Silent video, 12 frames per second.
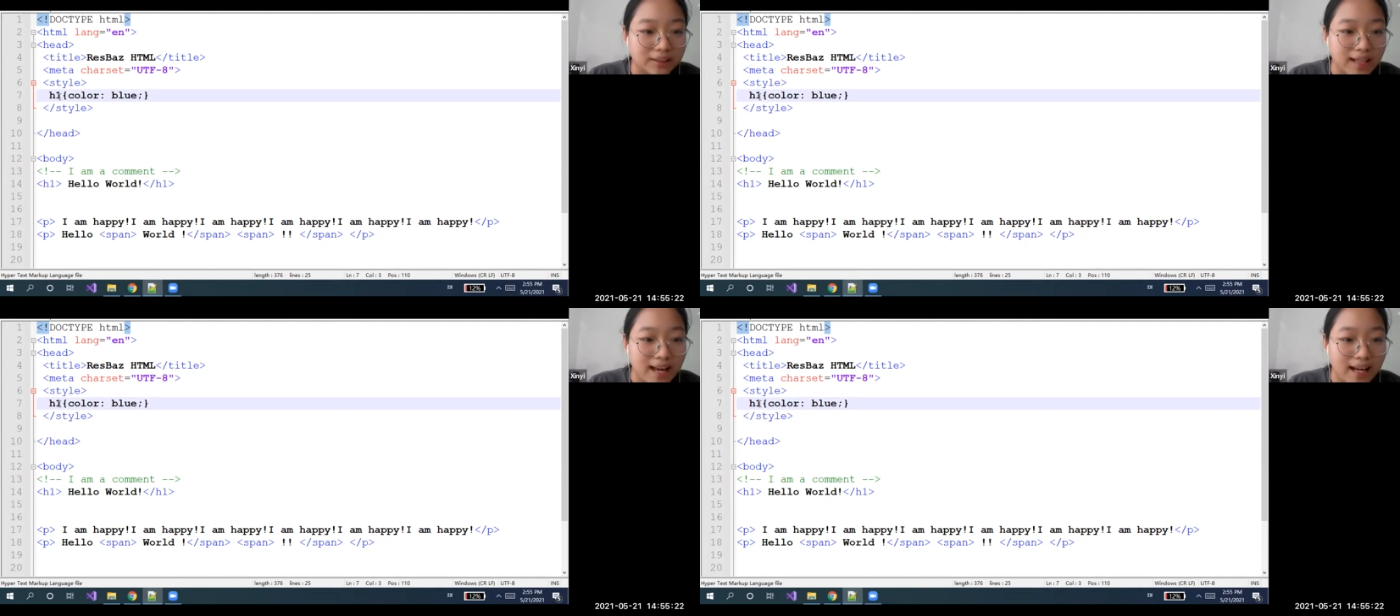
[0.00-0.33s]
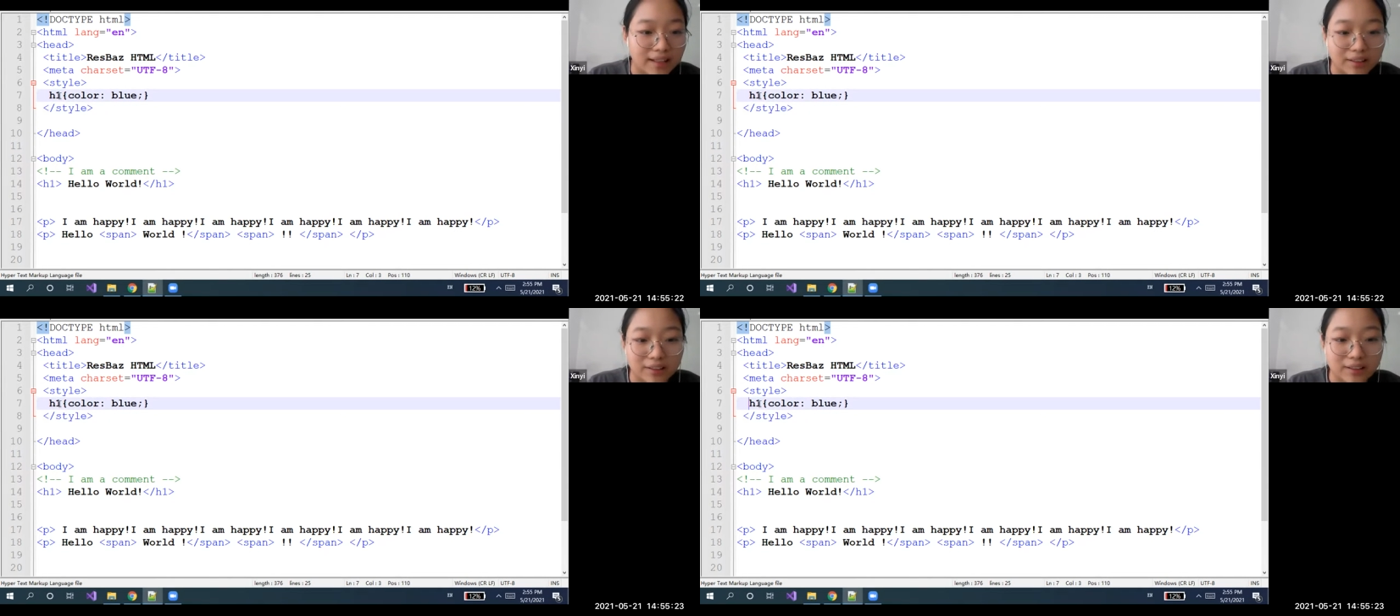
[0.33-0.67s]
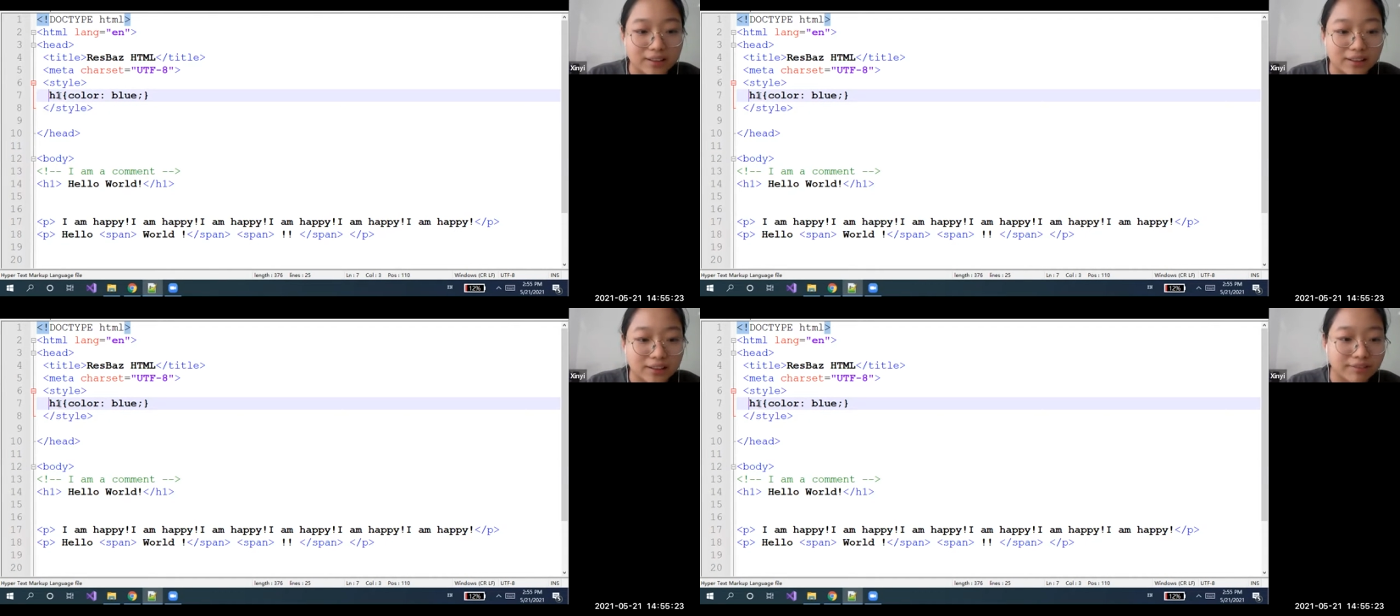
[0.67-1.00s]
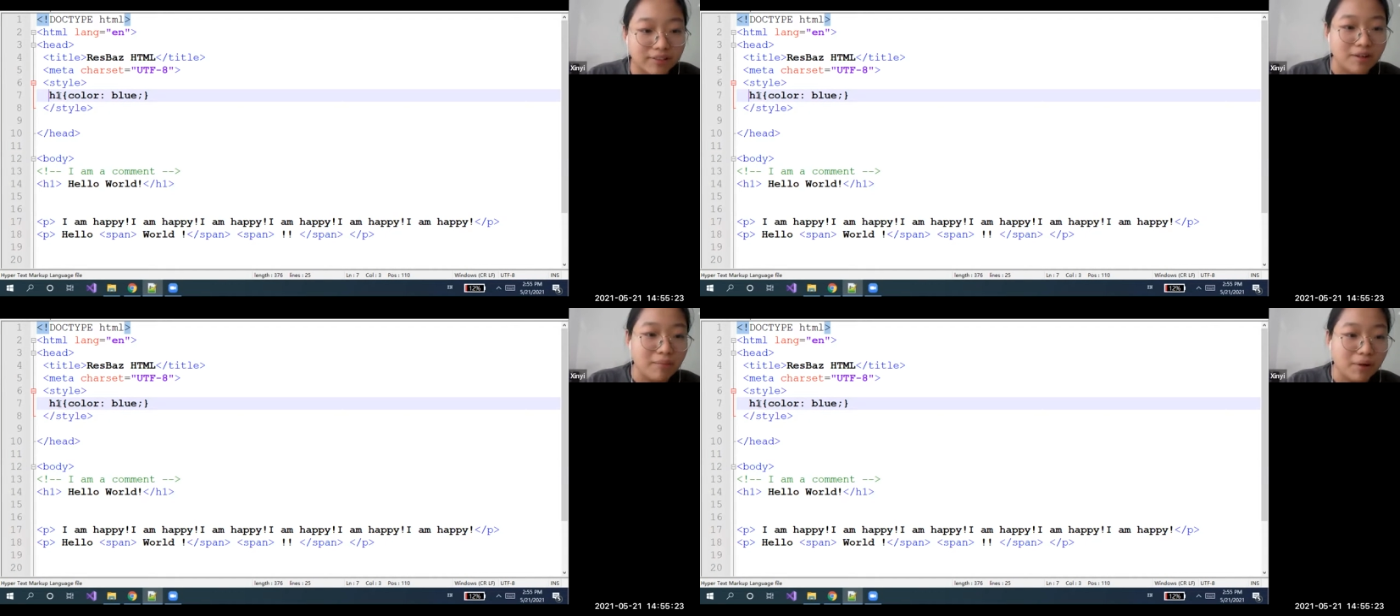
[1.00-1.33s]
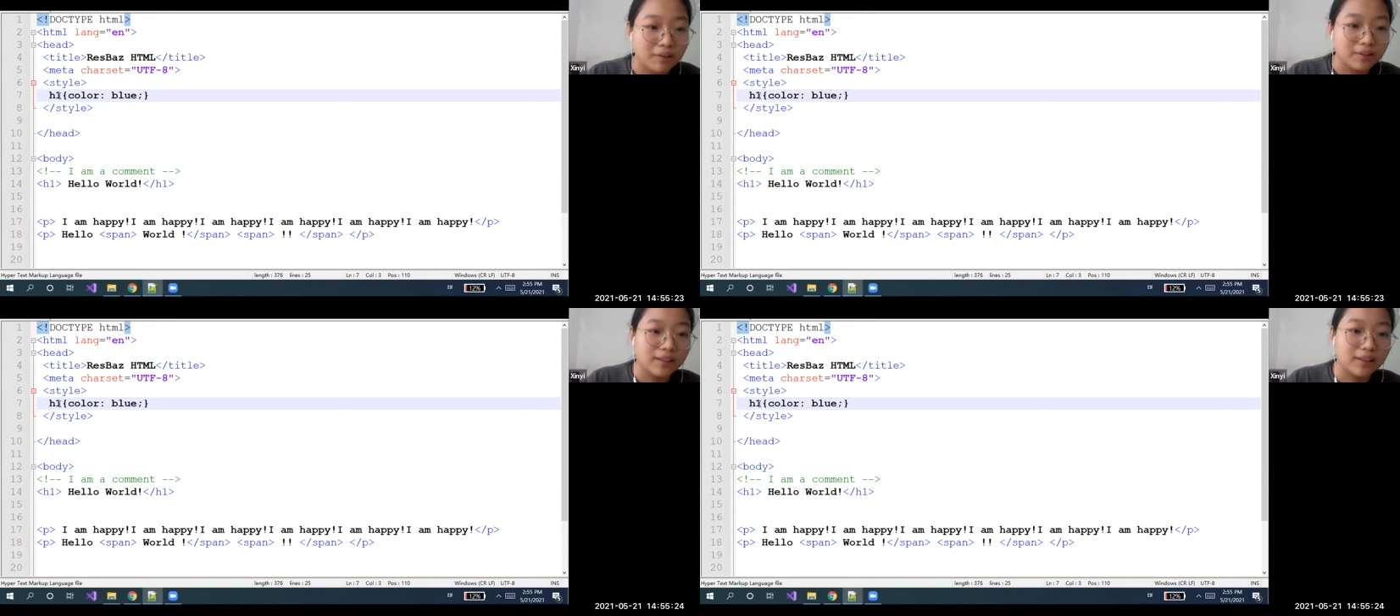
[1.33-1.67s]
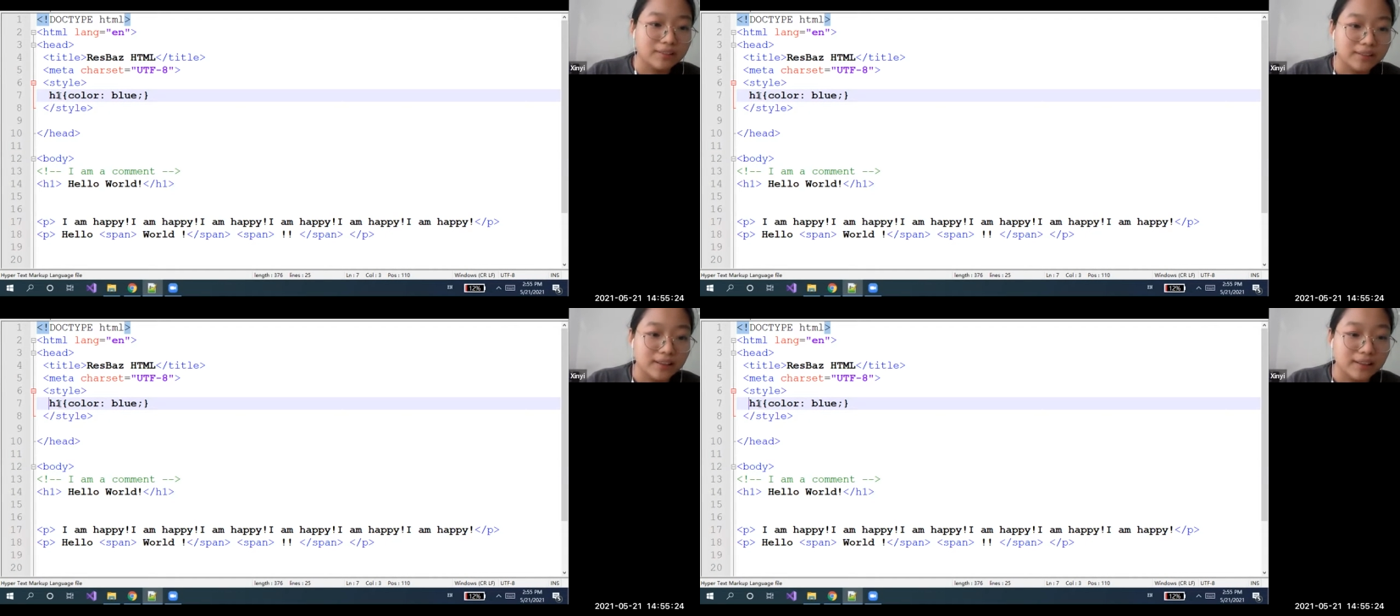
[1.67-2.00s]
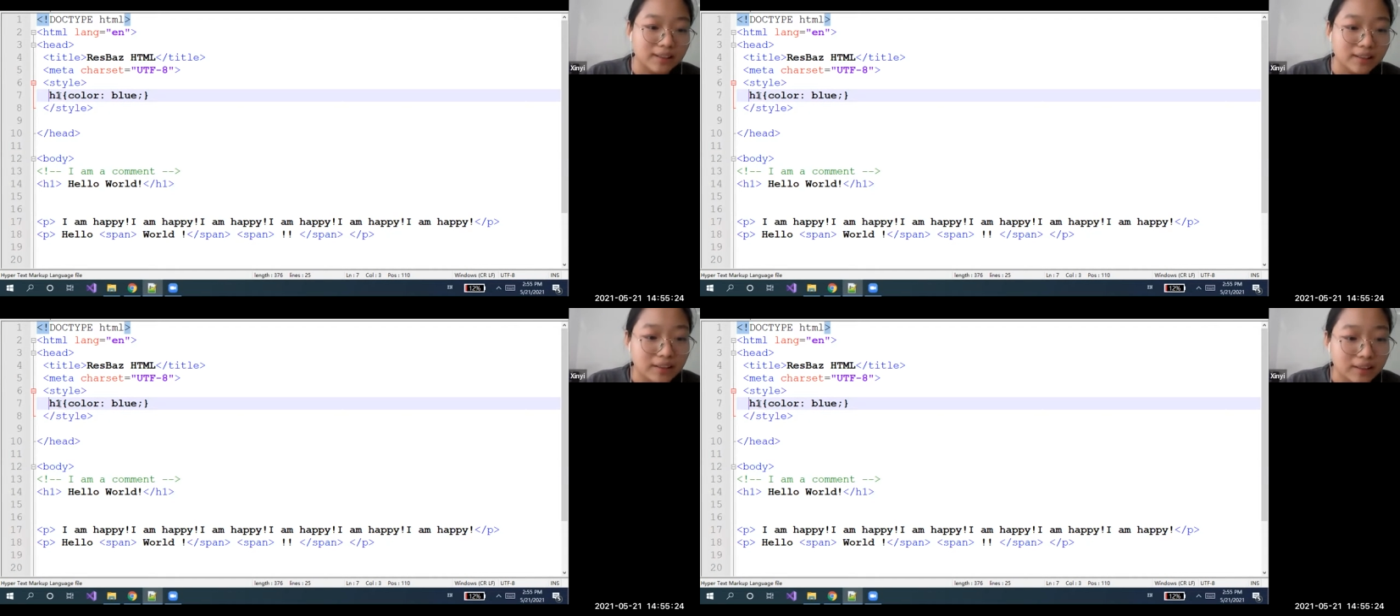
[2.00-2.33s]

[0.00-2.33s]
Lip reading: selector. It's very important concept.